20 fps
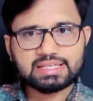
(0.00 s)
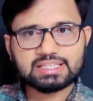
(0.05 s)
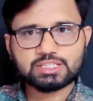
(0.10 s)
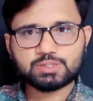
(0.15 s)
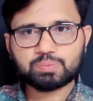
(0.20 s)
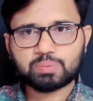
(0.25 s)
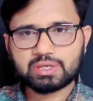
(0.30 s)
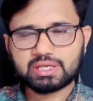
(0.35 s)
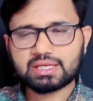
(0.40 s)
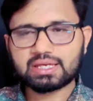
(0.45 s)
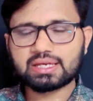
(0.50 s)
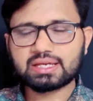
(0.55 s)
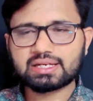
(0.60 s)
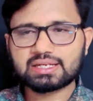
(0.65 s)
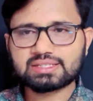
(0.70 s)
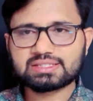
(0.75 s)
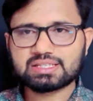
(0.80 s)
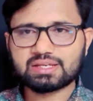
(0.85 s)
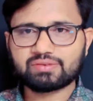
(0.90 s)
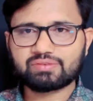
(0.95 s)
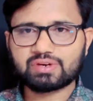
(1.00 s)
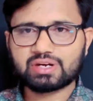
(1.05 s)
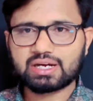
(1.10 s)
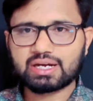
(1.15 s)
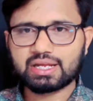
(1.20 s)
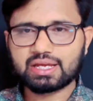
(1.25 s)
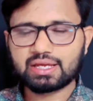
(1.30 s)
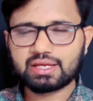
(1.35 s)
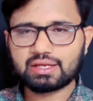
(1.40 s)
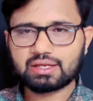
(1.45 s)
speak English every
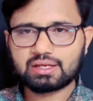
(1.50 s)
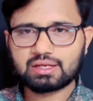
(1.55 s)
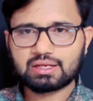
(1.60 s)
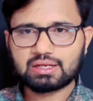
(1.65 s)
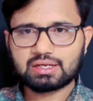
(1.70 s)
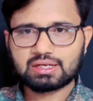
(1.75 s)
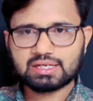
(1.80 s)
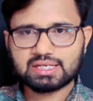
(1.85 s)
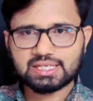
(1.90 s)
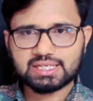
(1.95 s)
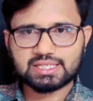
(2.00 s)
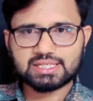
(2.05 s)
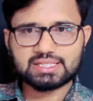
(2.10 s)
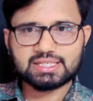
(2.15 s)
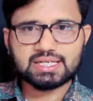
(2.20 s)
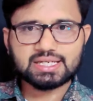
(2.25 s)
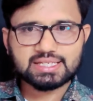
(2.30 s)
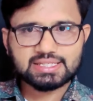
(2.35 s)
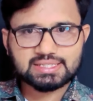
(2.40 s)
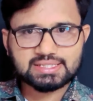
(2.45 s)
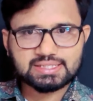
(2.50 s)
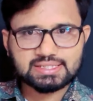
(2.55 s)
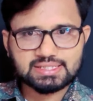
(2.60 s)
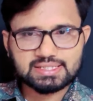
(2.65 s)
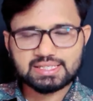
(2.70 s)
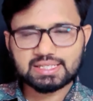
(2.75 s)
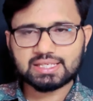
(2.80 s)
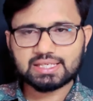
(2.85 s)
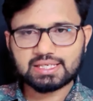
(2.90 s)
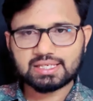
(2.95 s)
day? Does
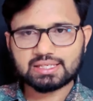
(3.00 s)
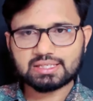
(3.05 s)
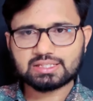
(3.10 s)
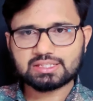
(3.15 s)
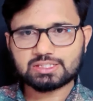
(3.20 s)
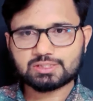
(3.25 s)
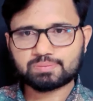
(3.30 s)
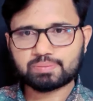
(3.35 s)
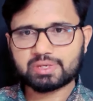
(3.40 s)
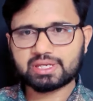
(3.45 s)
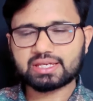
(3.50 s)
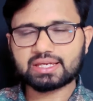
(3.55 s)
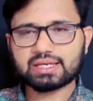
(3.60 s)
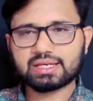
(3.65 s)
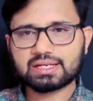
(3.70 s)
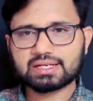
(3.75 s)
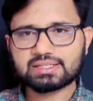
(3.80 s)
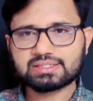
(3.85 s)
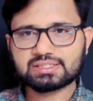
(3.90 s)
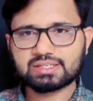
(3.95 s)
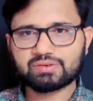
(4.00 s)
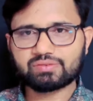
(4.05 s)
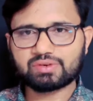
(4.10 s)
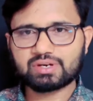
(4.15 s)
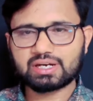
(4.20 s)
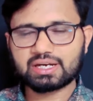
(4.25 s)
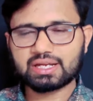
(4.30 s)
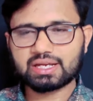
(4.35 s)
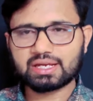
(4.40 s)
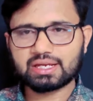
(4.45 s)
she speak English every
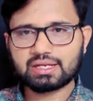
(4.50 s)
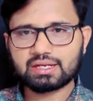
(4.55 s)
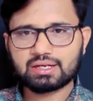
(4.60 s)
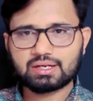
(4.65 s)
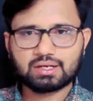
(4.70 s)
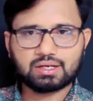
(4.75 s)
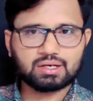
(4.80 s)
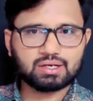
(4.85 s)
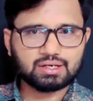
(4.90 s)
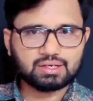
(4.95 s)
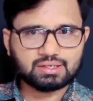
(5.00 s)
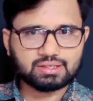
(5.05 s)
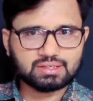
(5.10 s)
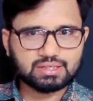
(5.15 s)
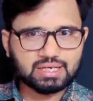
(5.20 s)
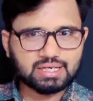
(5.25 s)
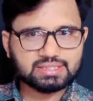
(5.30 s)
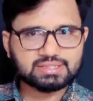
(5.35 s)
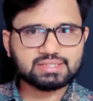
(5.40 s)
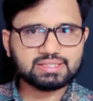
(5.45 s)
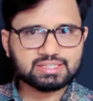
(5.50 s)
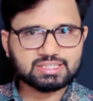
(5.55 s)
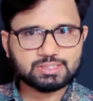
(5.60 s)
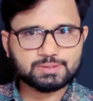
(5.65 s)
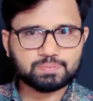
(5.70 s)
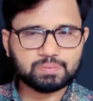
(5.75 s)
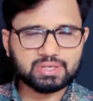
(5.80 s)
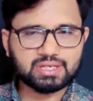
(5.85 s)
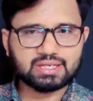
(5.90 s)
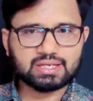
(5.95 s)
day? Does it
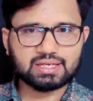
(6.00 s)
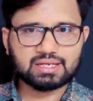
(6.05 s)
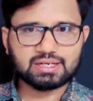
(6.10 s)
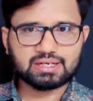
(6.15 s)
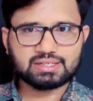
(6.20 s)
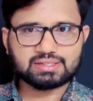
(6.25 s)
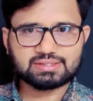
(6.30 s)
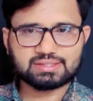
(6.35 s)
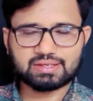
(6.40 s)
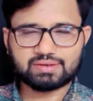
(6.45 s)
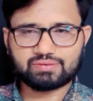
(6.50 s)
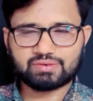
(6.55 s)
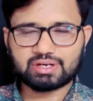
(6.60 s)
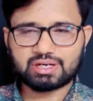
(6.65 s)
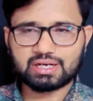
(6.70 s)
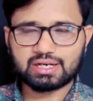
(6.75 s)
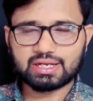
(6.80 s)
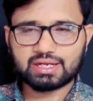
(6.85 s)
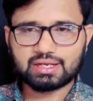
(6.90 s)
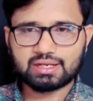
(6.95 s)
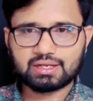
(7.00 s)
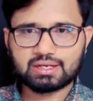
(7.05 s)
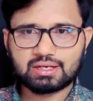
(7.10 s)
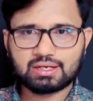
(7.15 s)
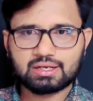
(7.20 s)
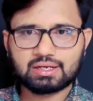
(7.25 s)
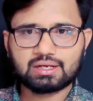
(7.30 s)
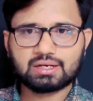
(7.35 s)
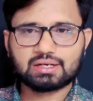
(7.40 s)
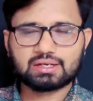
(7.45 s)
speak English every day?
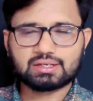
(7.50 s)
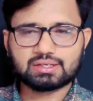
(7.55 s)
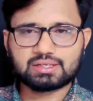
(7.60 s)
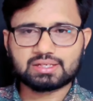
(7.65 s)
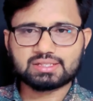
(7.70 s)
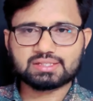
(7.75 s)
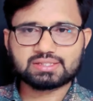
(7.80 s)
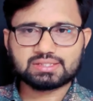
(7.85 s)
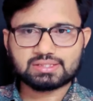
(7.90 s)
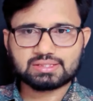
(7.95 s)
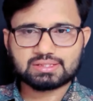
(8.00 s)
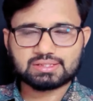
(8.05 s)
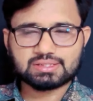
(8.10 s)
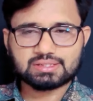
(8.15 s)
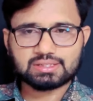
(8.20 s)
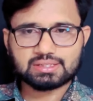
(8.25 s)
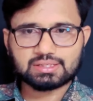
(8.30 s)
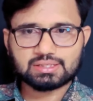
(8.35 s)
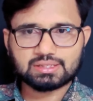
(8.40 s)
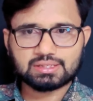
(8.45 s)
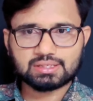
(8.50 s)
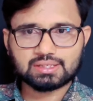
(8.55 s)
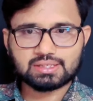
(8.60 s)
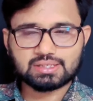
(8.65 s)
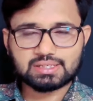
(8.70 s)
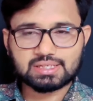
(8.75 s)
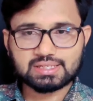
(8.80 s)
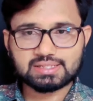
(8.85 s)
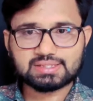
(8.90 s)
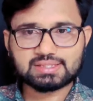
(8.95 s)
Does
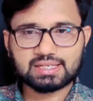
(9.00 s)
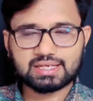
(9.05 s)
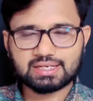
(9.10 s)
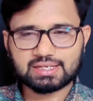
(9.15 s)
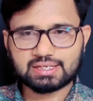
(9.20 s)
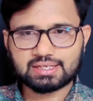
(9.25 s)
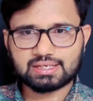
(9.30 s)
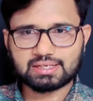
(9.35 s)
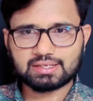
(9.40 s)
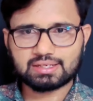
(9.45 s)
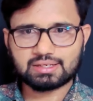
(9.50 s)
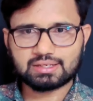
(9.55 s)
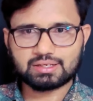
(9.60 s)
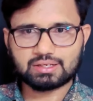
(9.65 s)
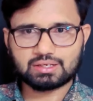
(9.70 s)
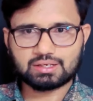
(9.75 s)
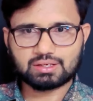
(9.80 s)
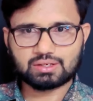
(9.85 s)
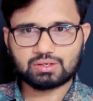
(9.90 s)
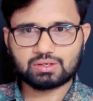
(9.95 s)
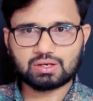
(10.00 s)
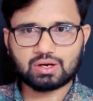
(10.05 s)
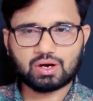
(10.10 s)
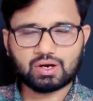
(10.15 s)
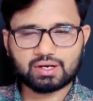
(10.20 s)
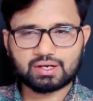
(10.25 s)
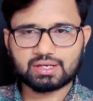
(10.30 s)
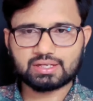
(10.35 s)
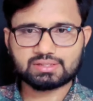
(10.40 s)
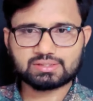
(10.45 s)
doesn't not
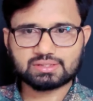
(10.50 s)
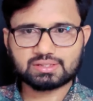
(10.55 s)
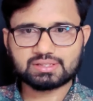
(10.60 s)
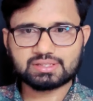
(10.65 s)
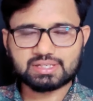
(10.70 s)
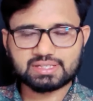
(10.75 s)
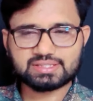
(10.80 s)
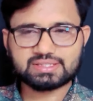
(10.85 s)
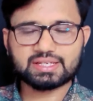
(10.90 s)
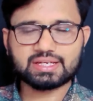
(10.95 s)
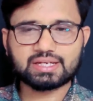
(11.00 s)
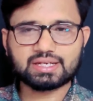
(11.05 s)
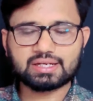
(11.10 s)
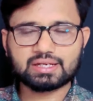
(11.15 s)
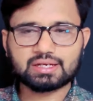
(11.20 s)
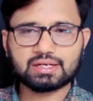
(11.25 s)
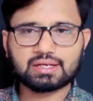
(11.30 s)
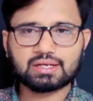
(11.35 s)
doesn't